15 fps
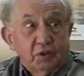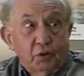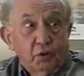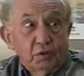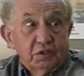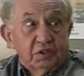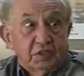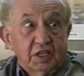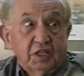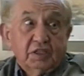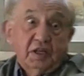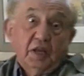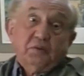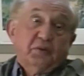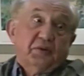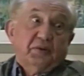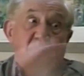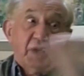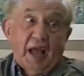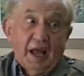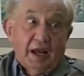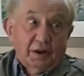But all the sea
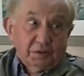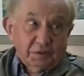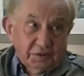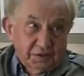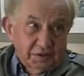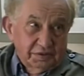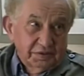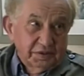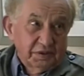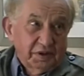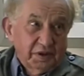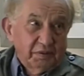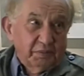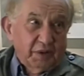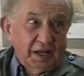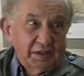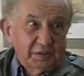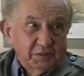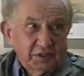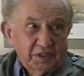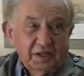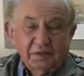cadets out. You know,
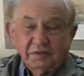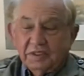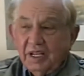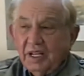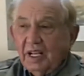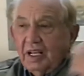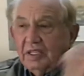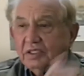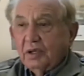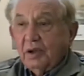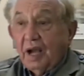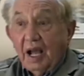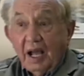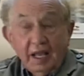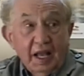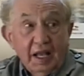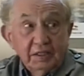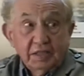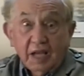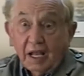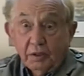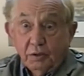by themselves. So
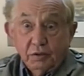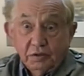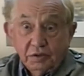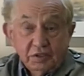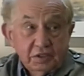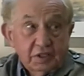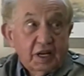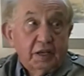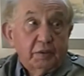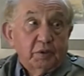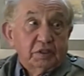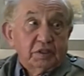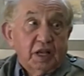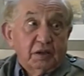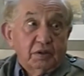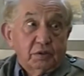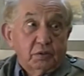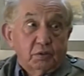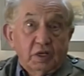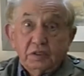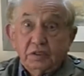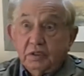I couldn't stay because I
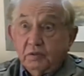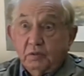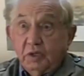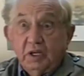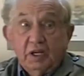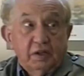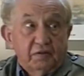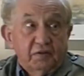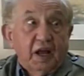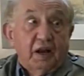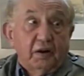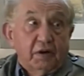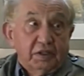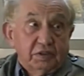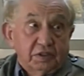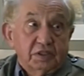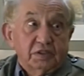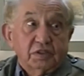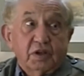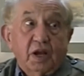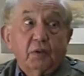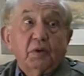thought, well, we need a fire
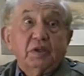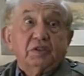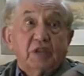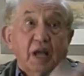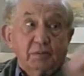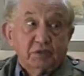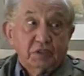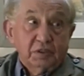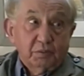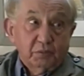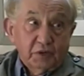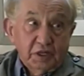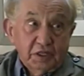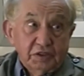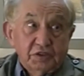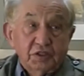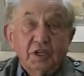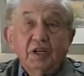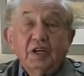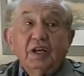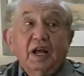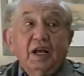engine. So I went up to the
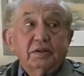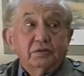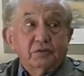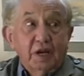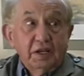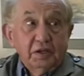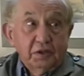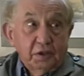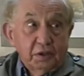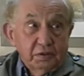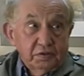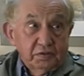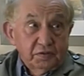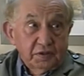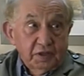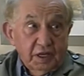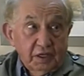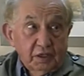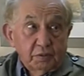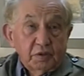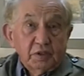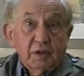bridge and radioed for
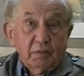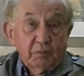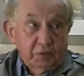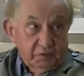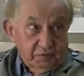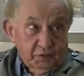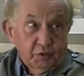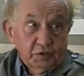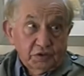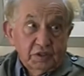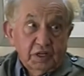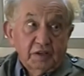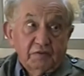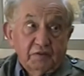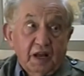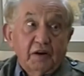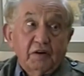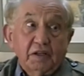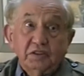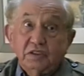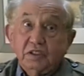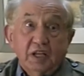help, and unfortunately a
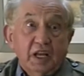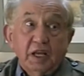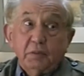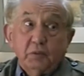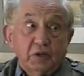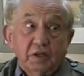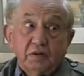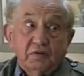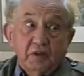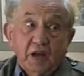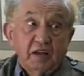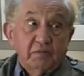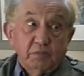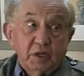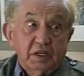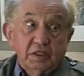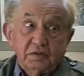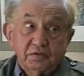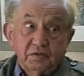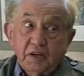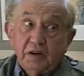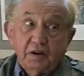fire engine came within 5
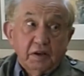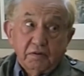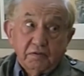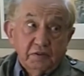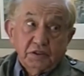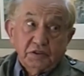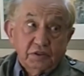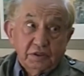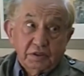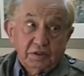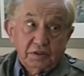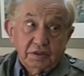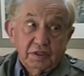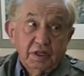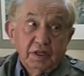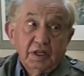minutes, very efficient.